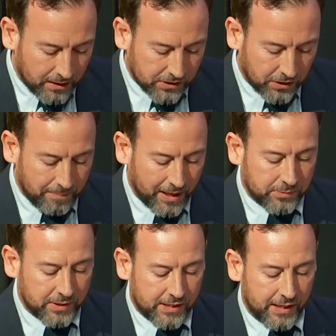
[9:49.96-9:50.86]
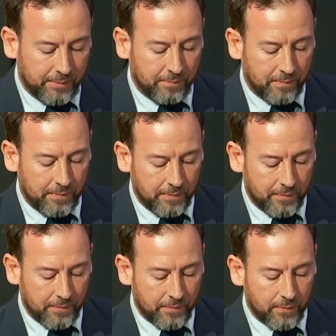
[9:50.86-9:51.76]
So the management team
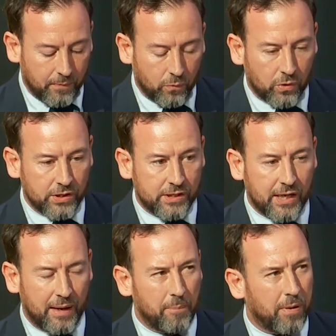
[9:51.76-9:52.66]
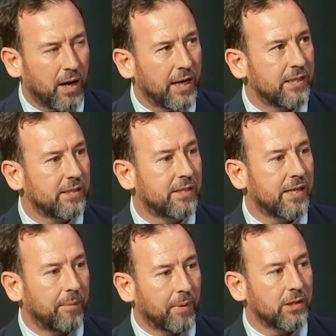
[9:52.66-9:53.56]
was in place, the
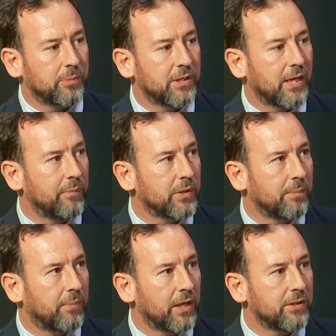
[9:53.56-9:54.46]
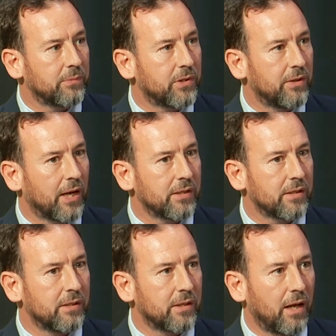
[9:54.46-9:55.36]
same management team was in place from
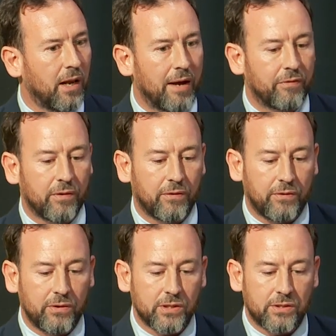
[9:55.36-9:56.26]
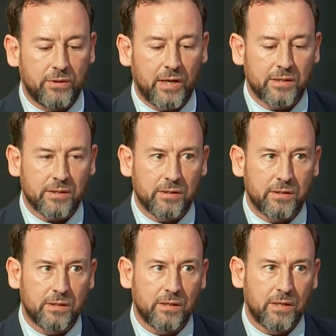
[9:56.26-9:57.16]
2011 through to
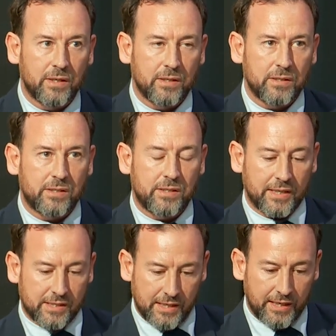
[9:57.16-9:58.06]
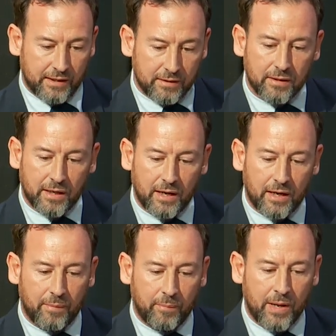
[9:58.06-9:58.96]
2016.
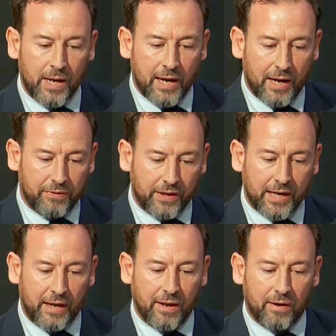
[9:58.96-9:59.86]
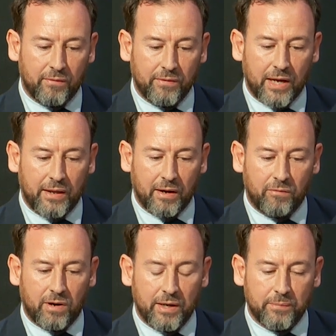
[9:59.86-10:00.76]
And I think getting that
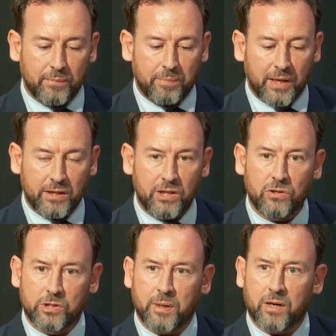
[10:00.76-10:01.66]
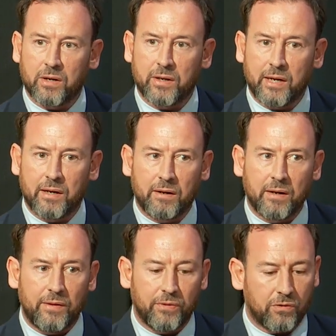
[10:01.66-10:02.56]
right played a huge part in
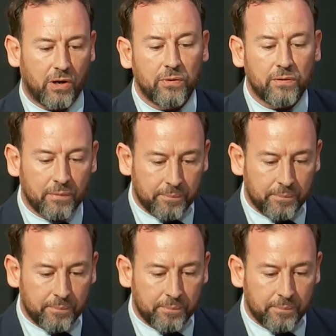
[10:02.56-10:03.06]
the growth.